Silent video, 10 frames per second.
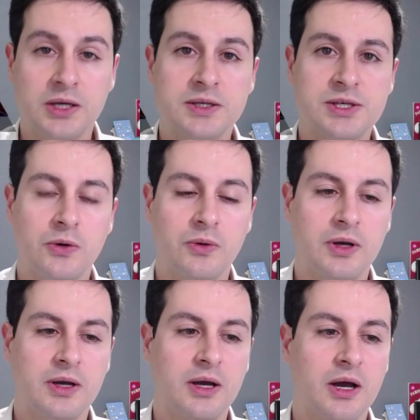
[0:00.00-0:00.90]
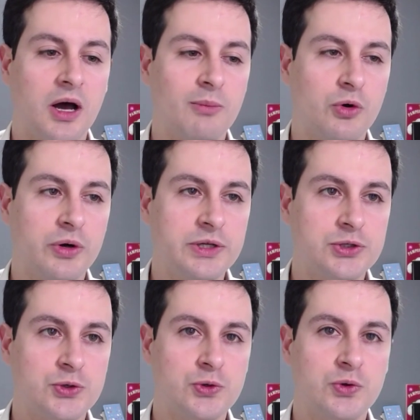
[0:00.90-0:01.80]
So I'm going
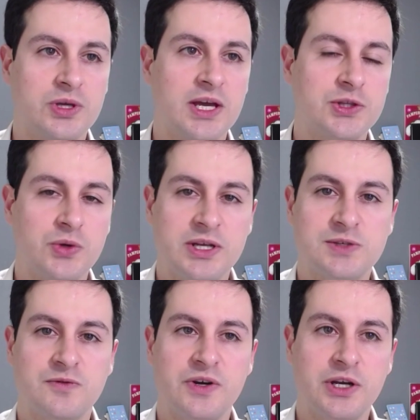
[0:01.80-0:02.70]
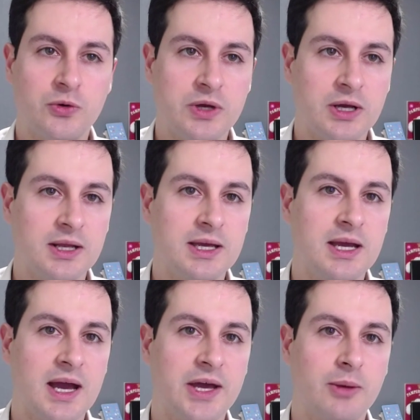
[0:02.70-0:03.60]
to get to this very
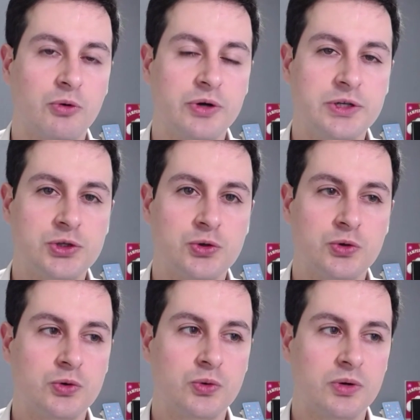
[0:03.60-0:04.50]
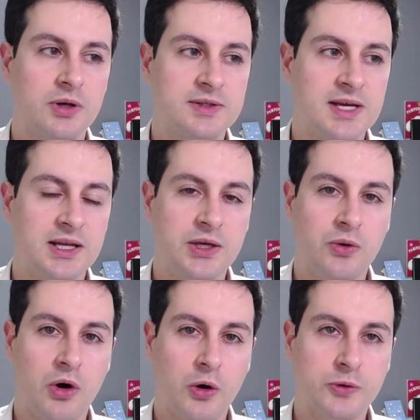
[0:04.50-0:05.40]
quickly and I'm going to tell you
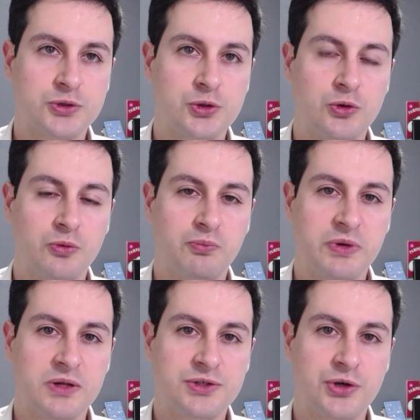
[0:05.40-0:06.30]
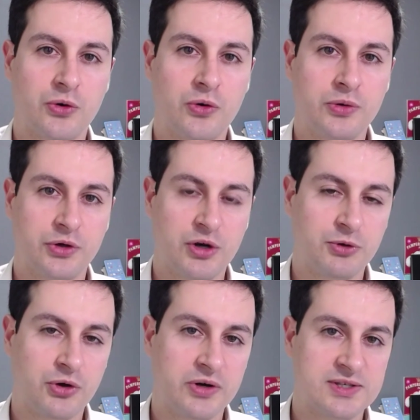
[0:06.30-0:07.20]
how to build your own
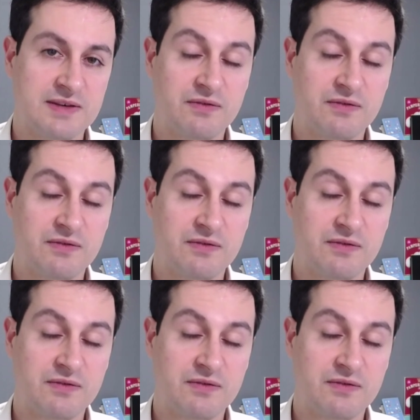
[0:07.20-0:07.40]
cryptocurrency